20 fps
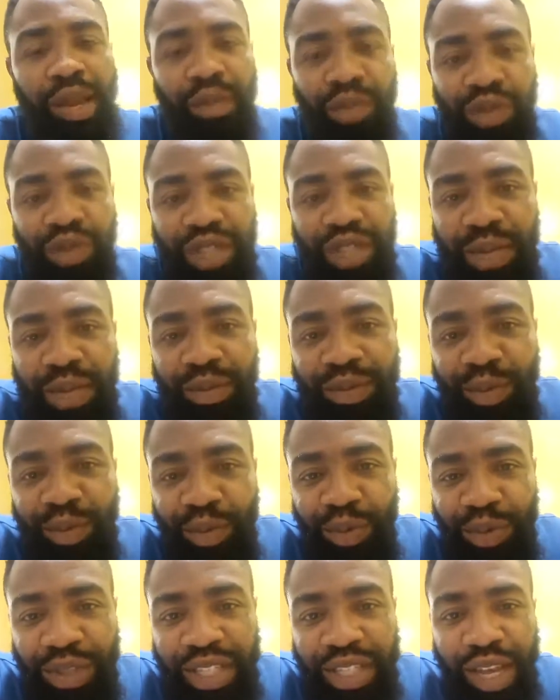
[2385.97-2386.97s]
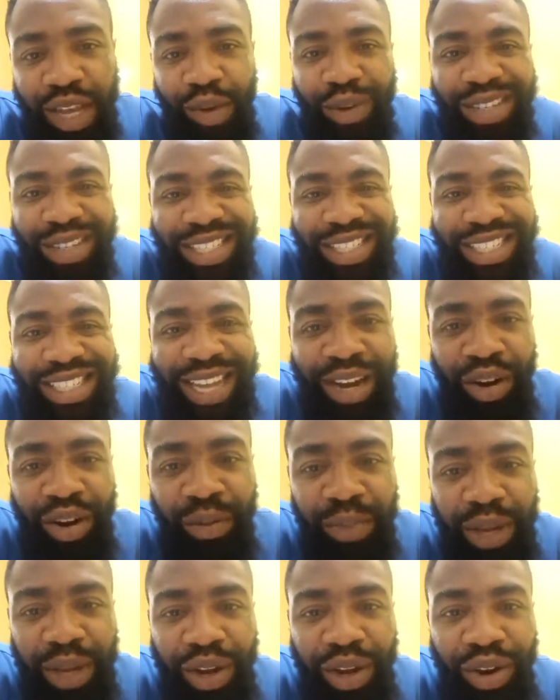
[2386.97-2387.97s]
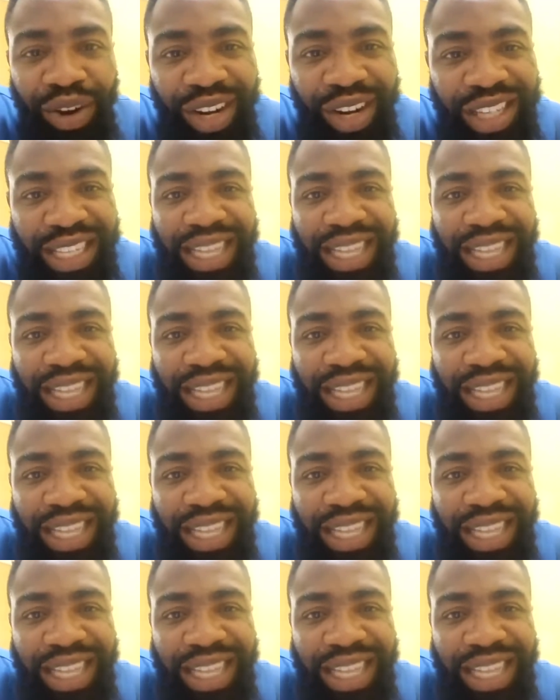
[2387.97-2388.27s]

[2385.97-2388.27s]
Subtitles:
Muslims will say, "Oti shall not be correct."